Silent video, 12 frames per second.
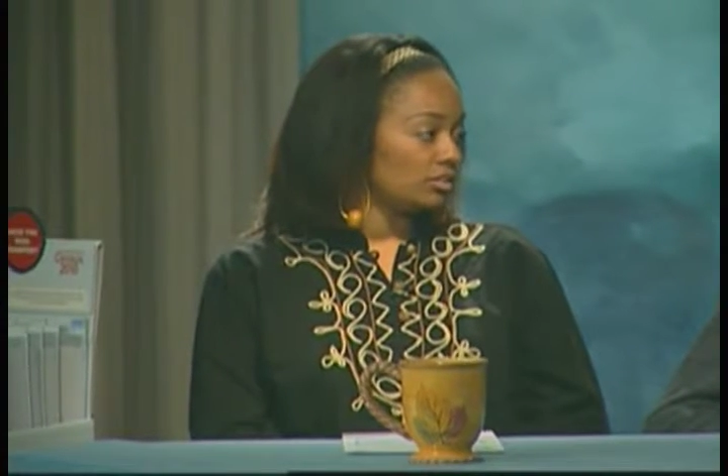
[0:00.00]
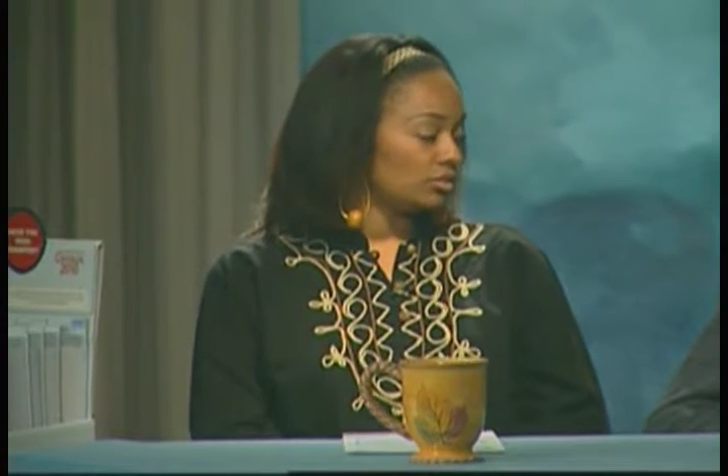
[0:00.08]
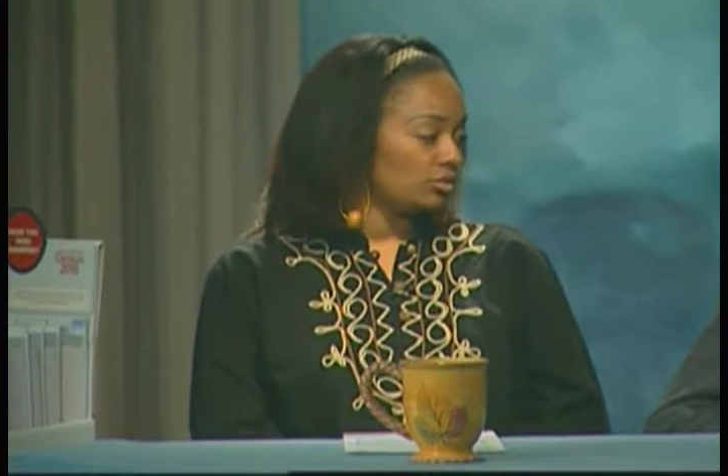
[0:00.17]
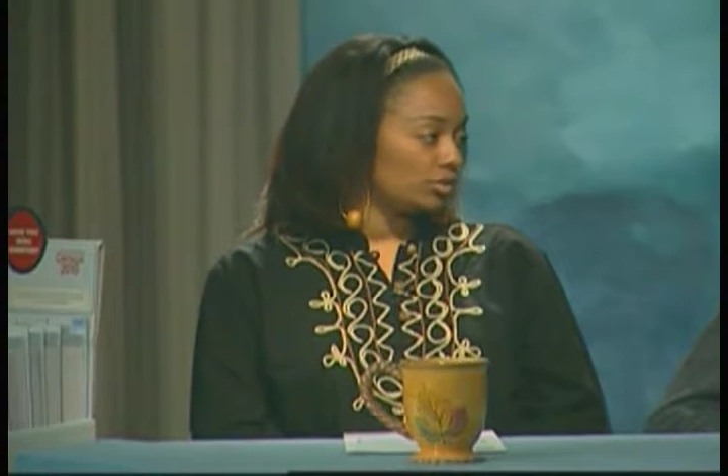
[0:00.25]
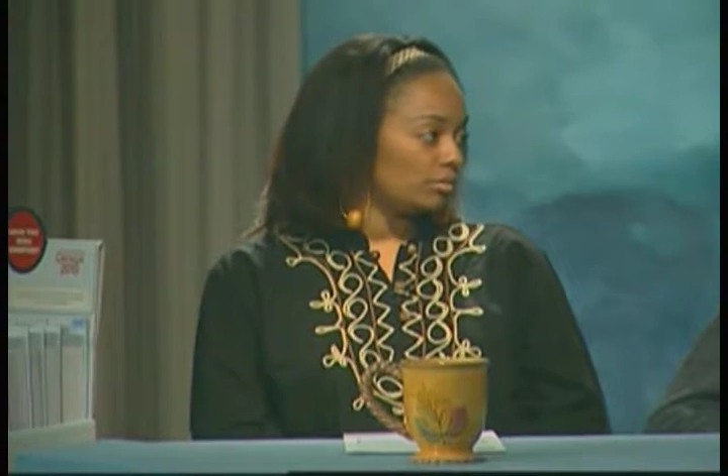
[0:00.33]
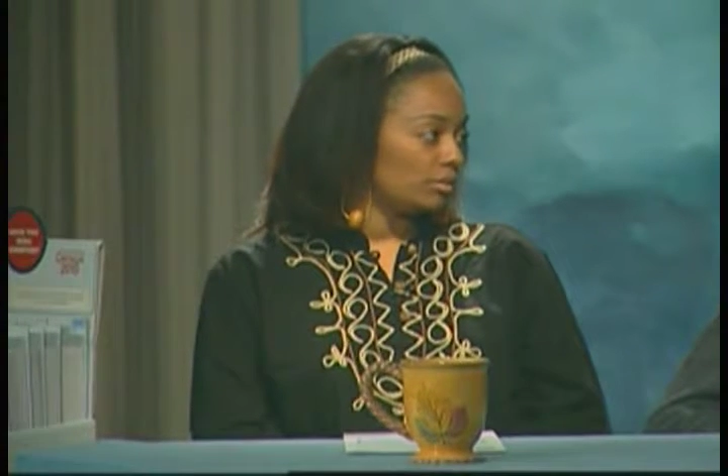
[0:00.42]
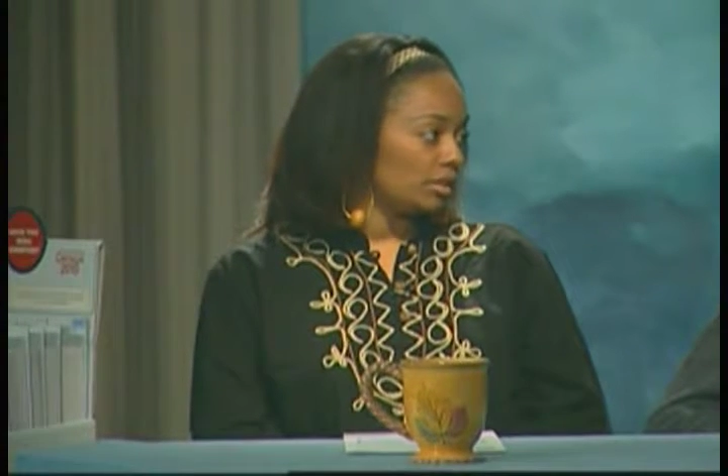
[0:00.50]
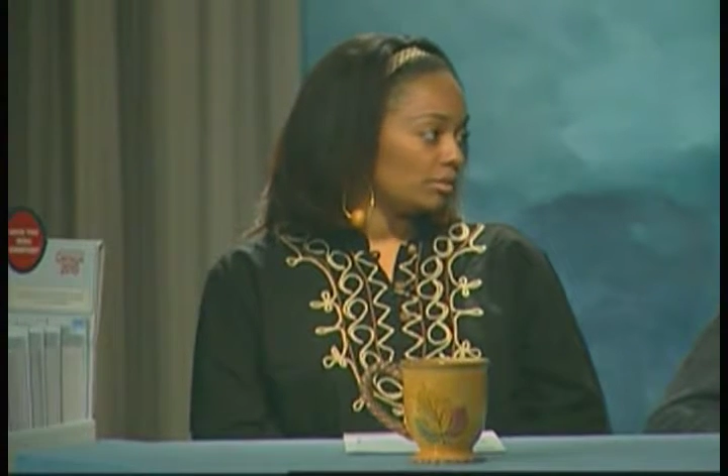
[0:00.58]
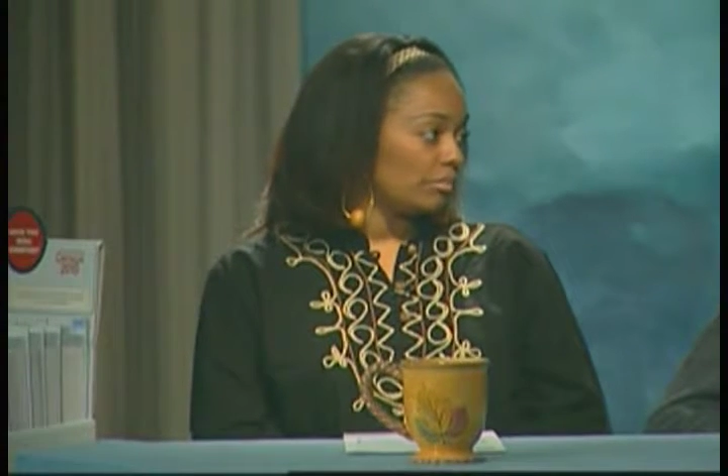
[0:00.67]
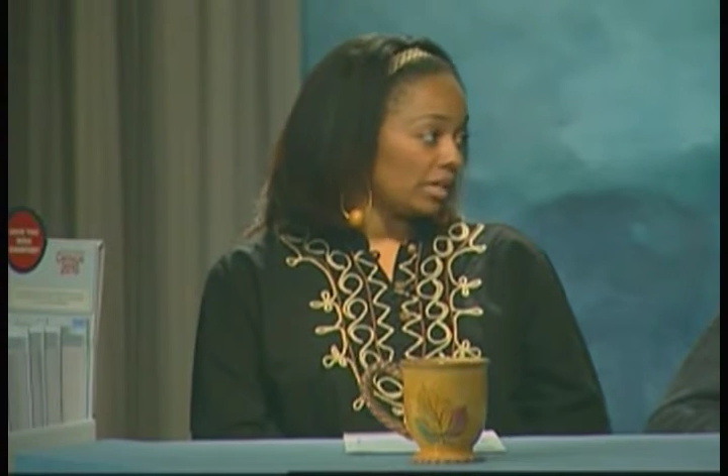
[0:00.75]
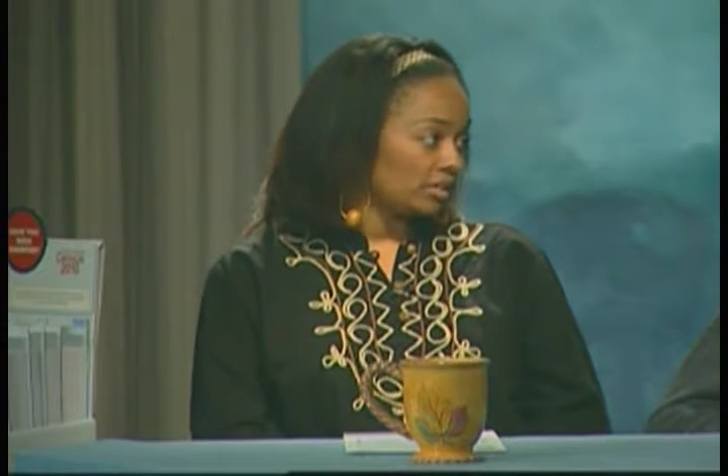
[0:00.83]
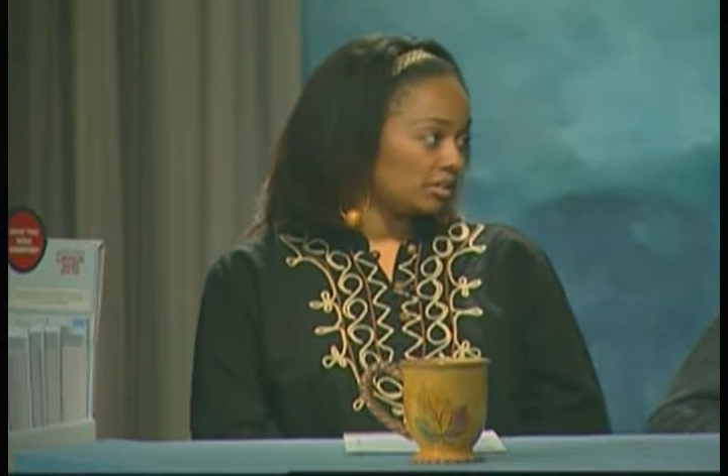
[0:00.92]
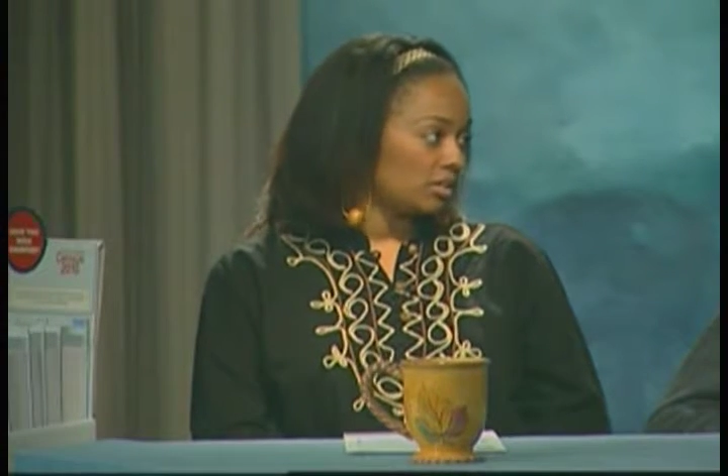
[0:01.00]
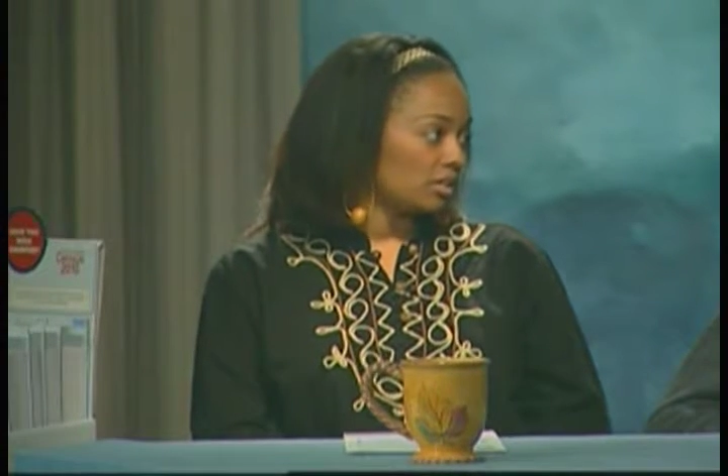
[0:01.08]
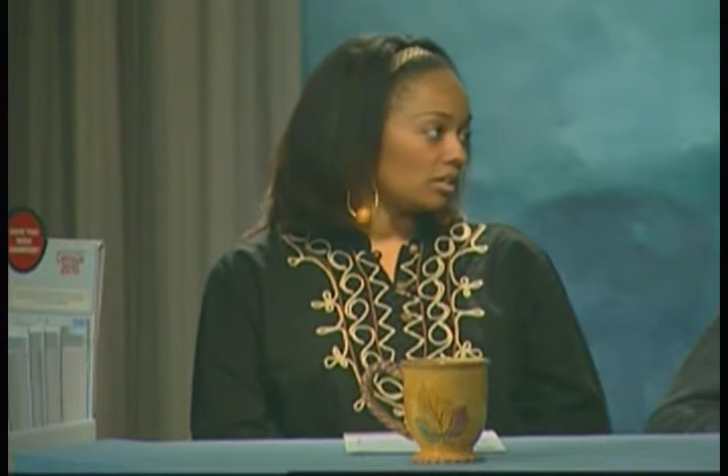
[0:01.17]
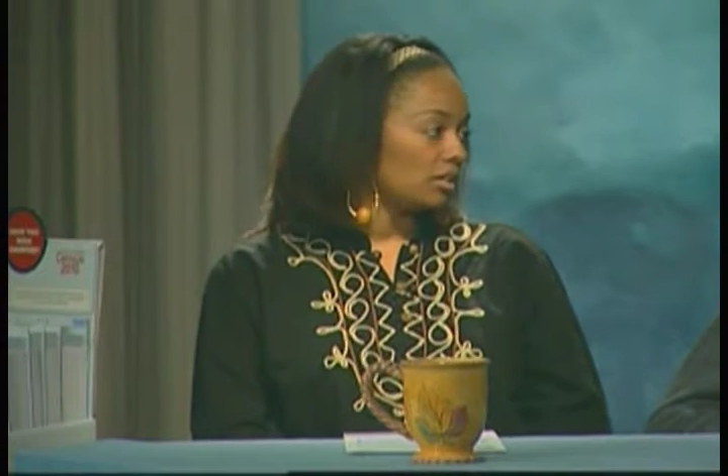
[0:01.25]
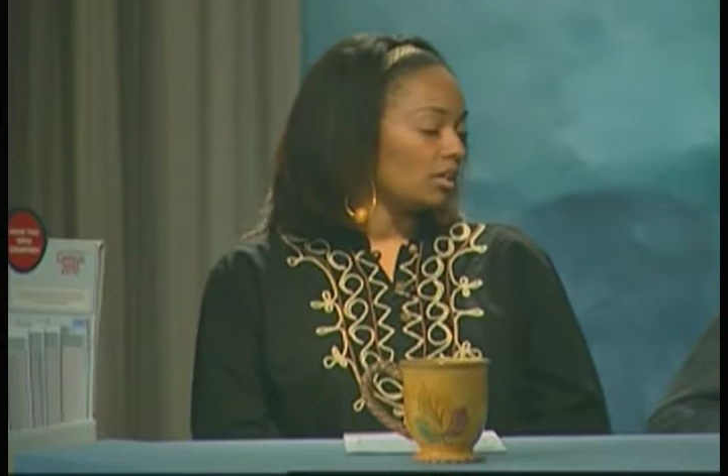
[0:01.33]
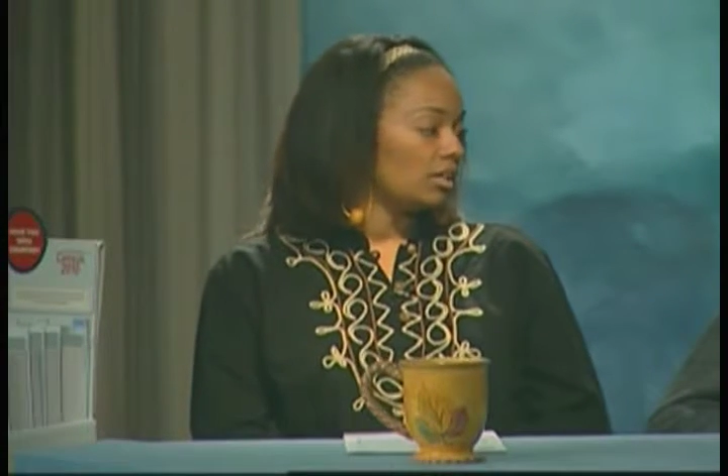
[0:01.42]
distributed based
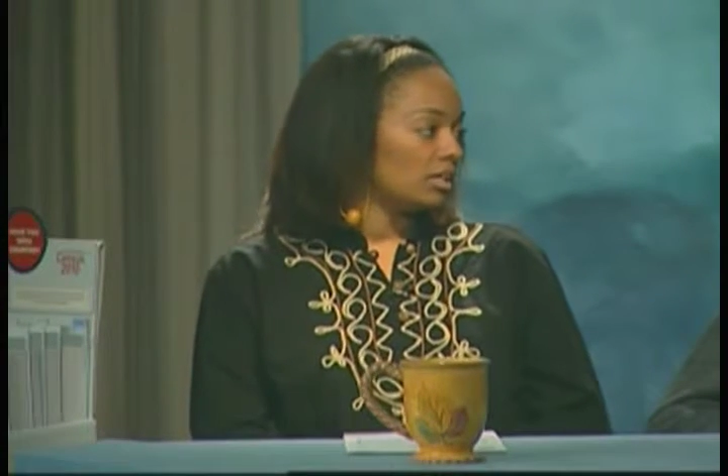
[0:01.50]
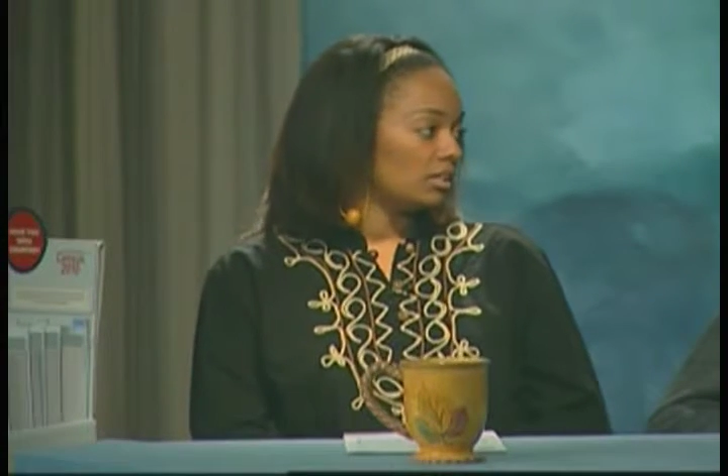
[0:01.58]
on